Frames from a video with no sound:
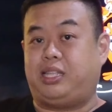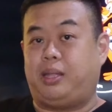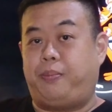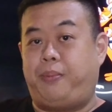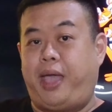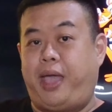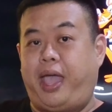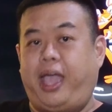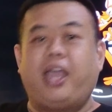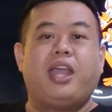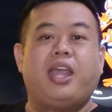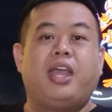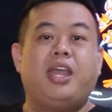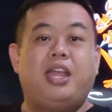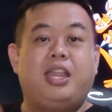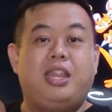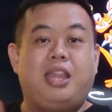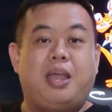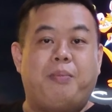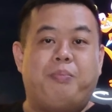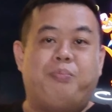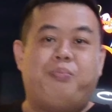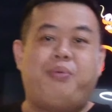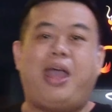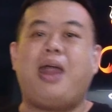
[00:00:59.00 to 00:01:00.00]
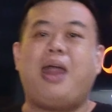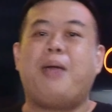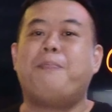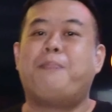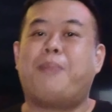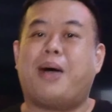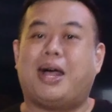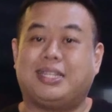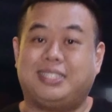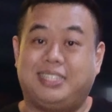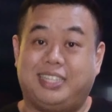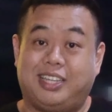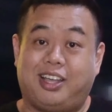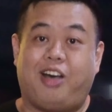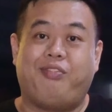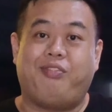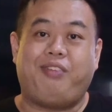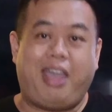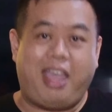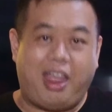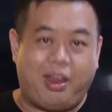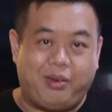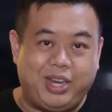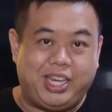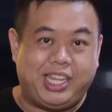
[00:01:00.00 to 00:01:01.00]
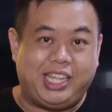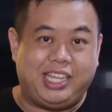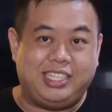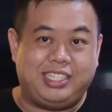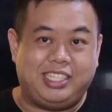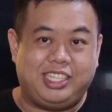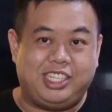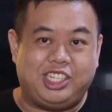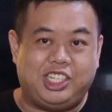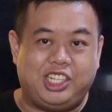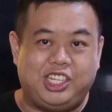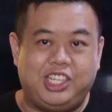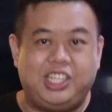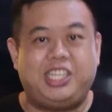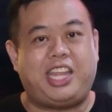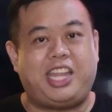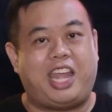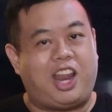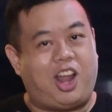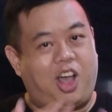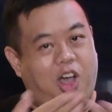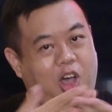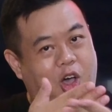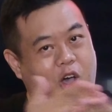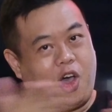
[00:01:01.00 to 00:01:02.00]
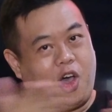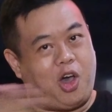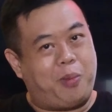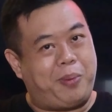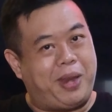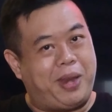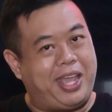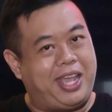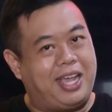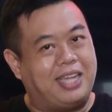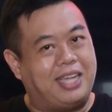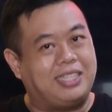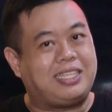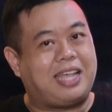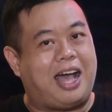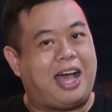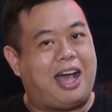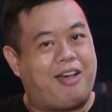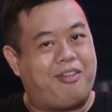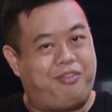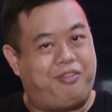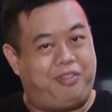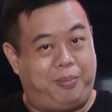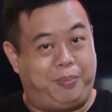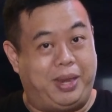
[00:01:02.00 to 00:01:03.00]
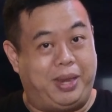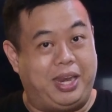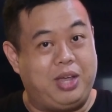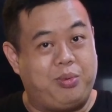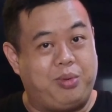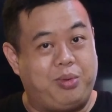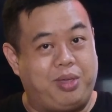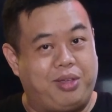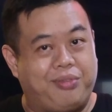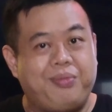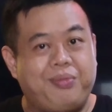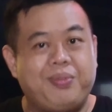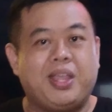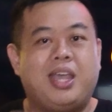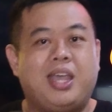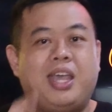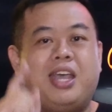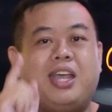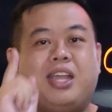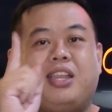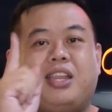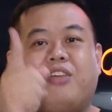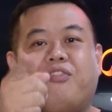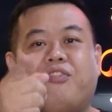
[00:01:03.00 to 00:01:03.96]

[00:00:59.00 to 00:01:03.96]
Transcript: pack, the bread and butter of every TCG that all players are familiar with. The